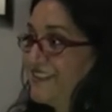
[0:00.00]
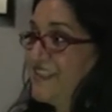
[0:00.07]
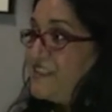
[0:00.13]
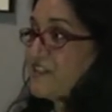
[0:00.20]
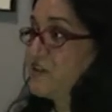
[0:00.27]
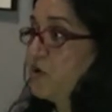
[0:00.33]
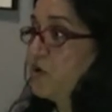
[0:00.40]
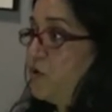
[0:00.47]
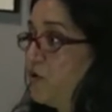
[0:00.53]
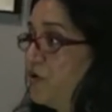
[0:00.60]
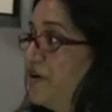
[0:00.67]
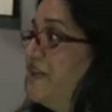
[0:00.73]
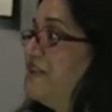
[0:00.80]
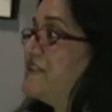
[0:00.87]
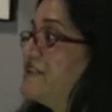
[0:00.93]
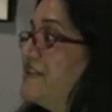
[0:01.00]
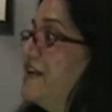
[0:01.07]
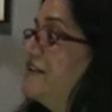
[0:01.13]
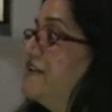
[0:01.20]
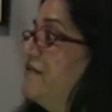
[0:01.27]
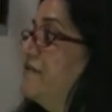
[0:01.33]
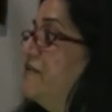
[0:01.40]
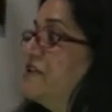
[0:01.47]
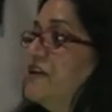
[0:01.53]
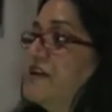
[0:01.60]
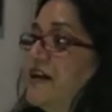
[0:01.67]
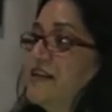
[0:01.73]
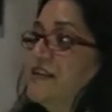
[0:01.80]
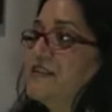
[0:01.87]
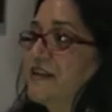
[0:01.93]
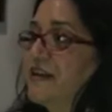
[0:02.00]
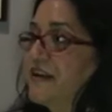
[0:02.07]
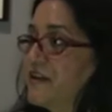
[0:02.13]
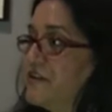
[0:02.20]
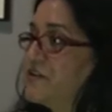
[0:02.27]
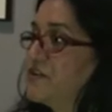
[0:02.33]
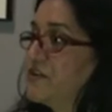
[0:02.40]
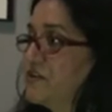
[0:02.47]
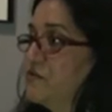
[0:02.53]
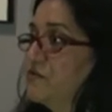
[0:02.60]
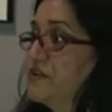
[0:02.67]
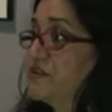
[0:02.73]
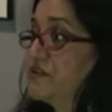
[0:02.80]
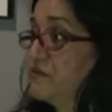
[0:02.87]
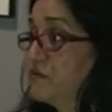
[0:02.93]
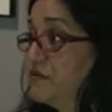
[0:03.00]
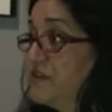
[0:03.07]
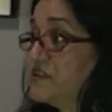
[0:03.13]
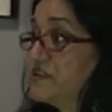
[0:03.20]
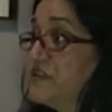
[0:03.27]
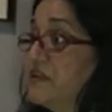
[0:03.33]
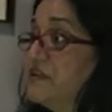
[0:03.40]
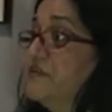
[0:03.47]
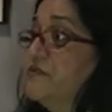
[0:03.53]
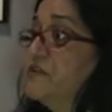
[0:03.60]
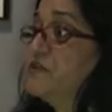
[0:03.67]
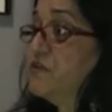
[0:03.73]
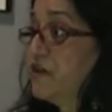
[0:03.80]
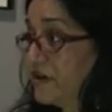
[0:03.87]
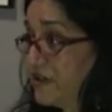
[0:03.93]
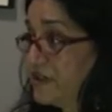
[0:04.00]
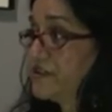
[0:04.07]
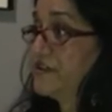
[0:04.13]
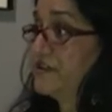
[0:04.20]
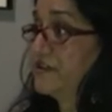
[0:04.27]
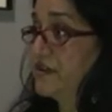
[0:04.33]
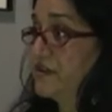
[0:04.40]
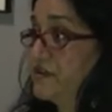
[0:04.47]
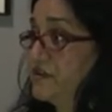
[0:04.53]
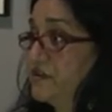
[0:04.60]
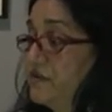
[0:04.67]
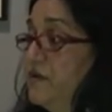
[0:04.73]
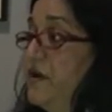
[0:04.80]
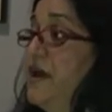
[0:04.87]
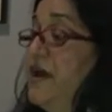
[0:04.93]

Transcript: That's the only state in which light can enter you. That's the only state in which knowledge can enter you.